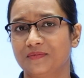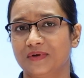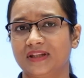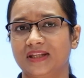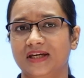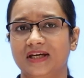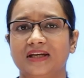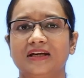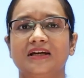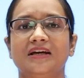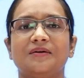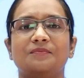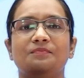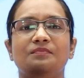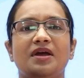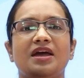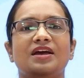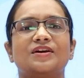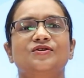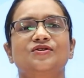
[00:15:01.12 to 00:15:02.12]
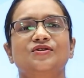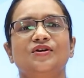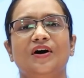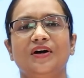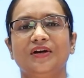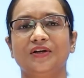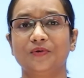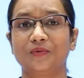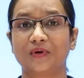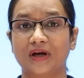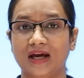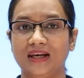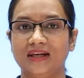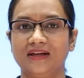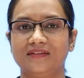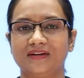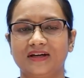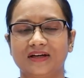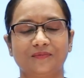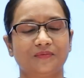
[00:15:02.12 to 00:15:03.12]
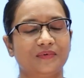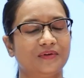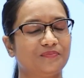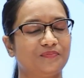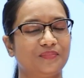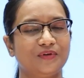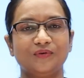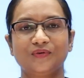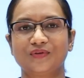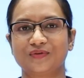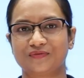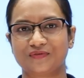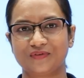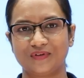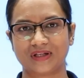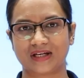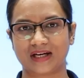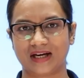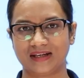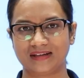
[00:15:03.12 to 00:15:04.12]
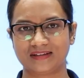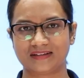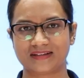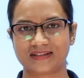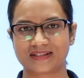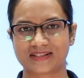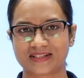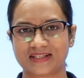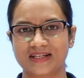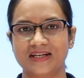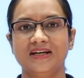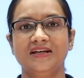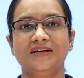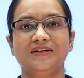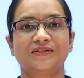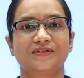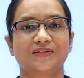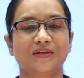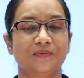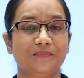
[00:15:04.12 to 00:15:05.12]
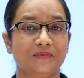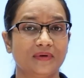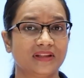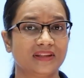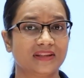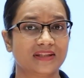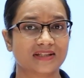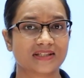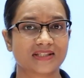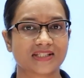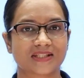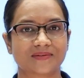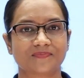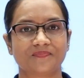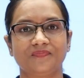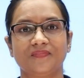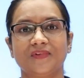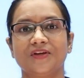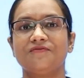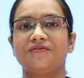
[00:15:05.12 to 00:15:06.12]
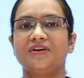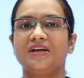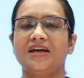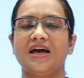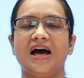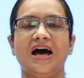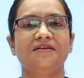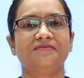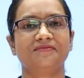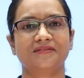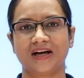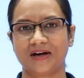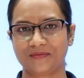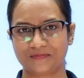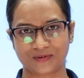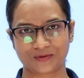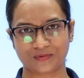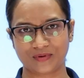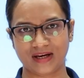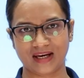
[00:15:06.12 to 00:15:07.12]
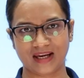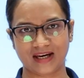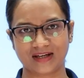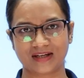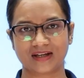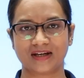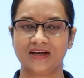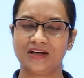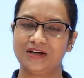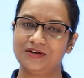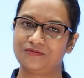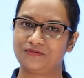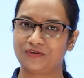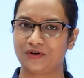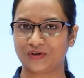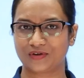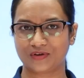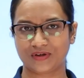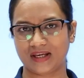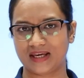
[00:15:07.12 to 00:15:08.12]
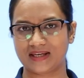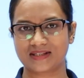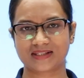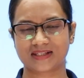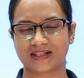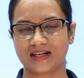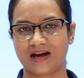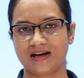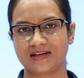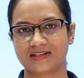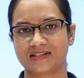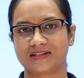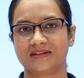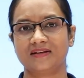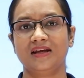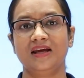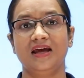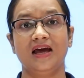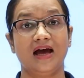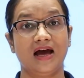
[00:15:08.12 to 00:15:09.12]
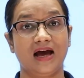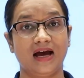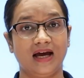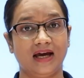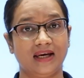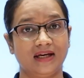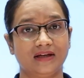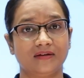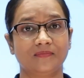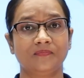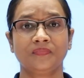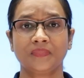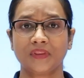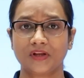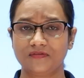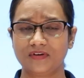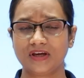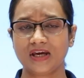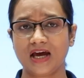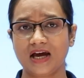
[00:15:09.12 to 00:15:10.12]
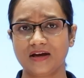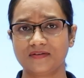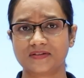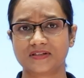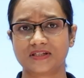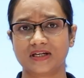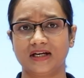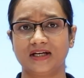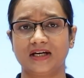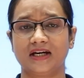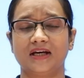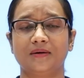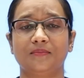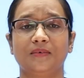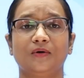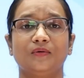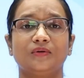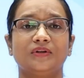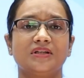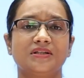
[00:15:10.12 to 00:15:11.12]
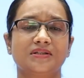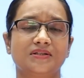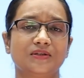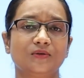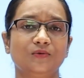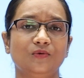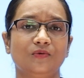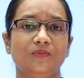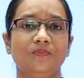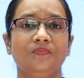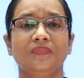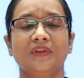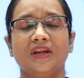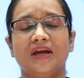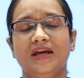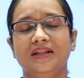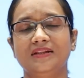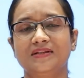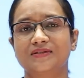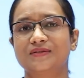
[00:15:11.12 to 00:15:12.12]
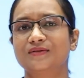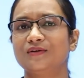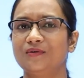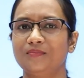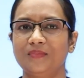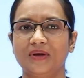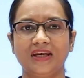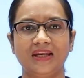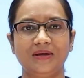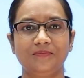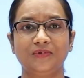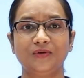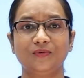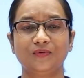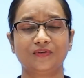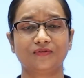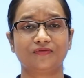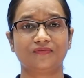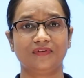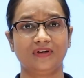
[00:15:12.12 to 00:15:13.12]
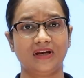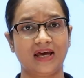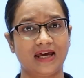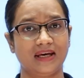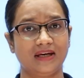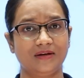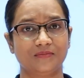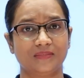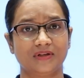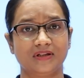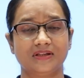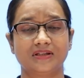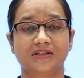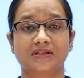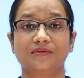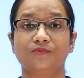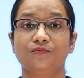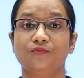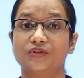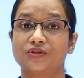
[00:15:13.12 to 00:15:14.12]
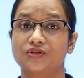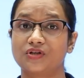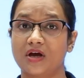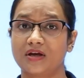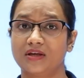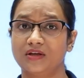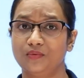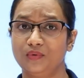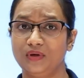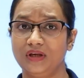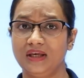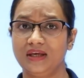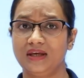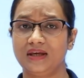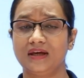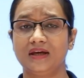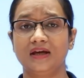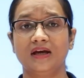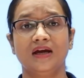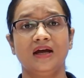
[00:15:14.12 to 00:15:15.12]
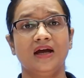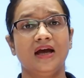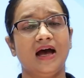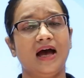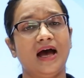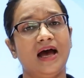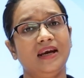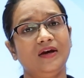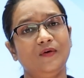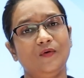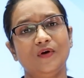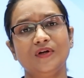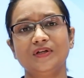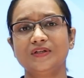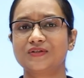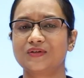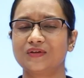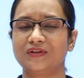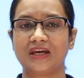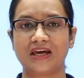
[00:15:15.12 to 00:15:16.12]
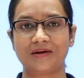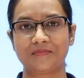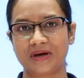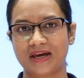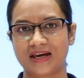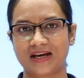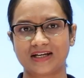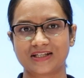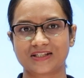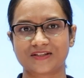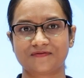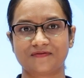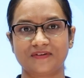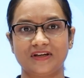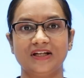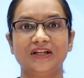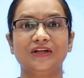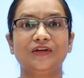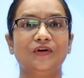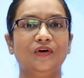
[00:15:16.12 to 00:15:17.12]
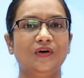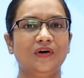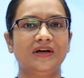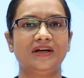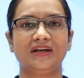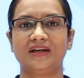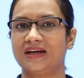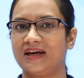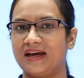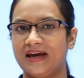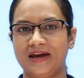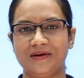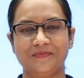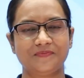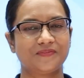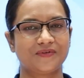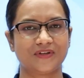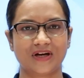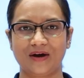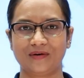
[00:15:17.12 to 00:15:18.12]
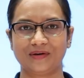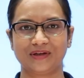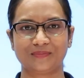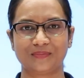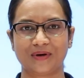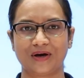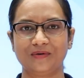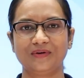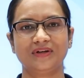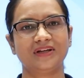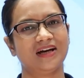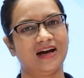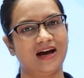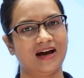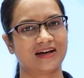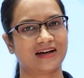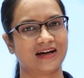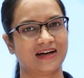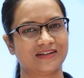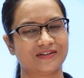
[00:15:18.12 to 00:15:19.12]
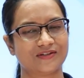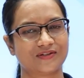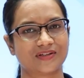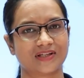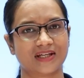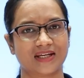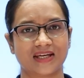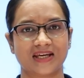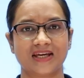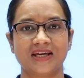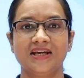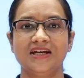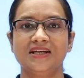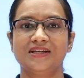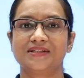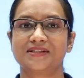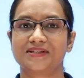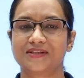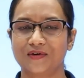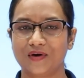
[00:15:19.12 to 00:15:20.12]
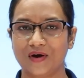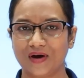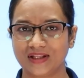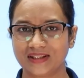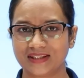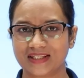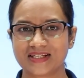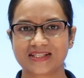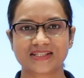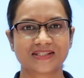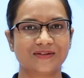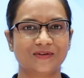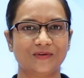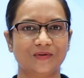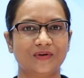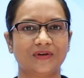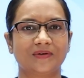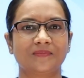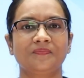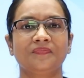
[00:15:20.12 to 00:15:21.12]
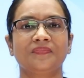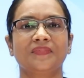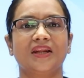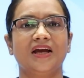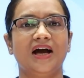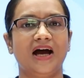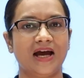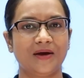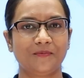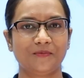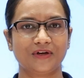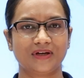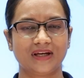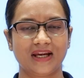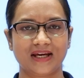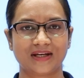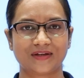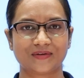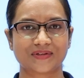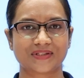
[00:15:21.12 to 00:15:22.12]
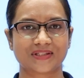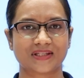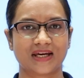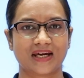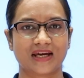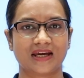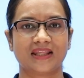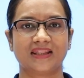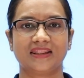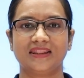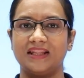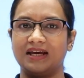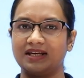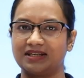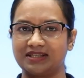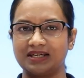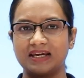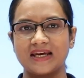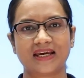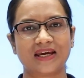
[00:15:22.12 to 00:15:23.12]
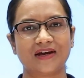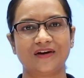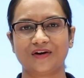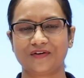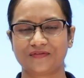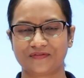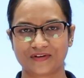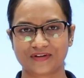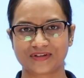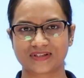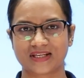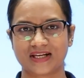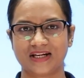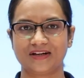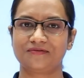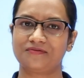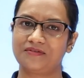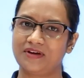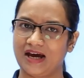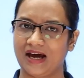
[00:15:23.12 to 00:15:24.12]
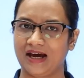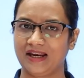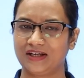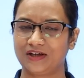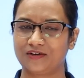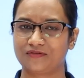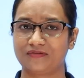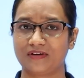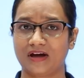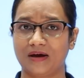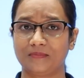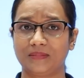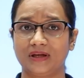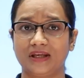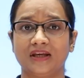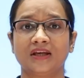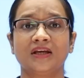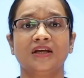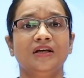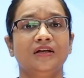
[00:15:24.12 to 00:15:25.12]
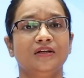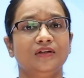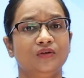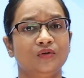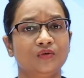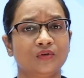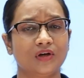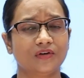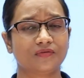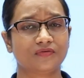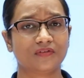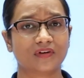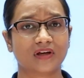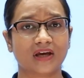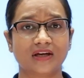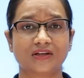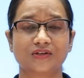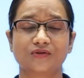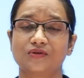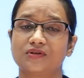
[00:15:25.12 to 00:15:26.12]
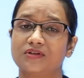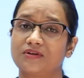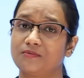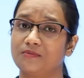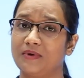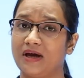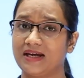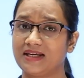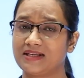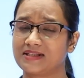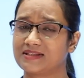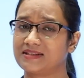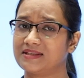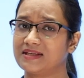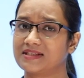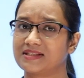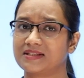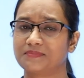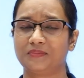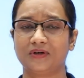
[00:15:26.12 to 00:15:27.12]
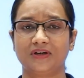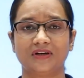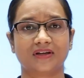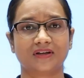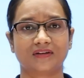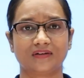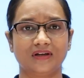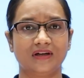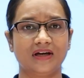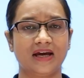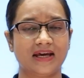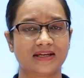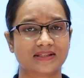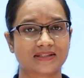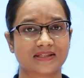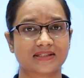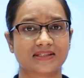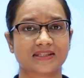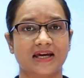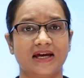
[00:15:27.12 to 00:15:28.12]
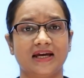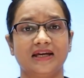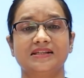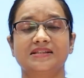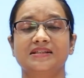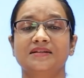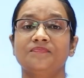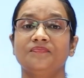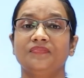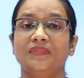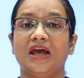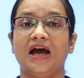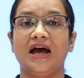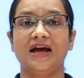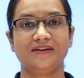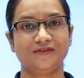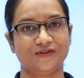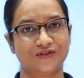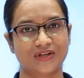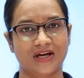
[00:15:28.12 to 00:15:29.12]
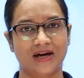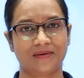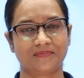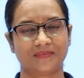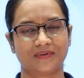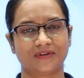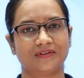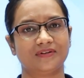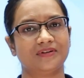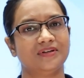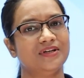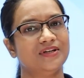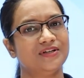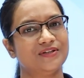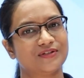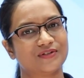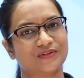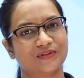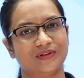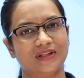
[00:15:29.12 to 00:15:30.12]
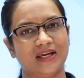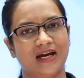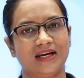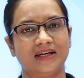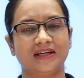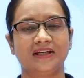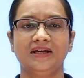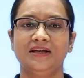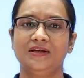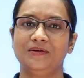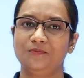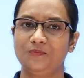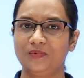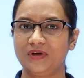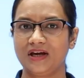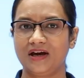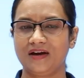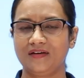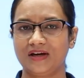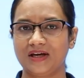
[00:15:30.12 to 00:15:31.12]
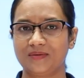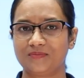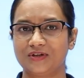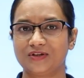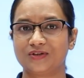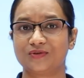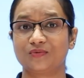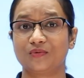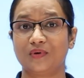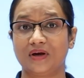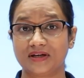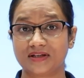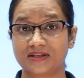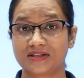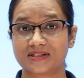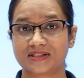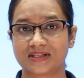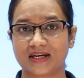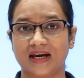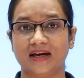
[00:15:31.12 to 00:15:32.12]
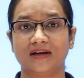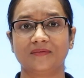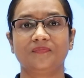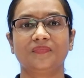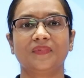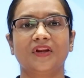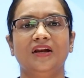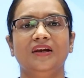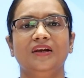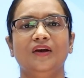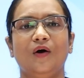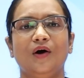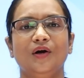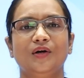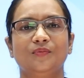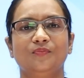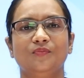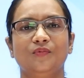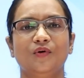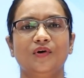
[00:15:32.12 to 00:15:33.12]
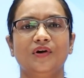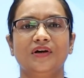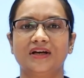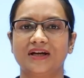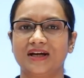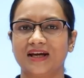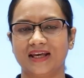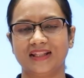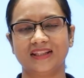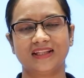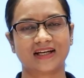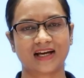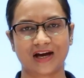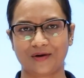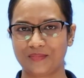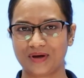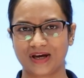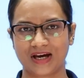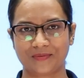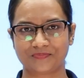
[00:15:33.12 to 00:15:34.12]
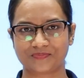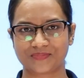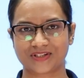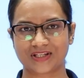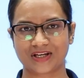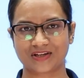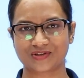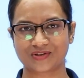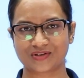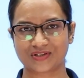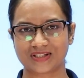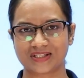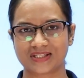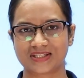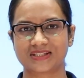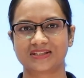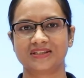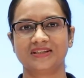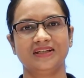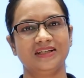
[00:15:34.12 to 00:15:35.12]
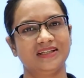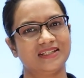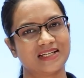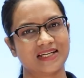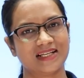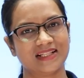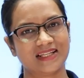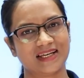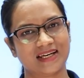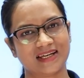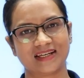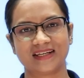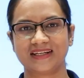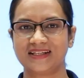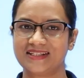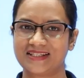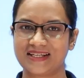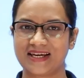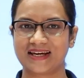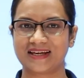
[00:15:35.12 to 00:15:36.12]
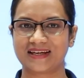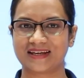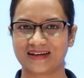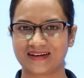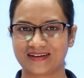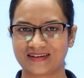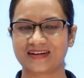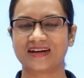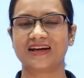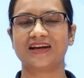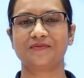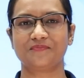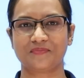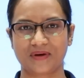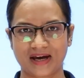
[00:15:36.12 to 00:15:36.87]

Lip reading: with it, make sure you color it with beautiful colors. So with this, we have come to an end for today's class. And we have studied about the zoo and so many beautiful animals which are unique, and also they make us feel good and proud about our country. So on this note, I would like to say that take care of yourself and your family. Do not forget to revise this particular exercise and chapter so that we are able to understand a lot more in the coming up sessions. Till then, take care and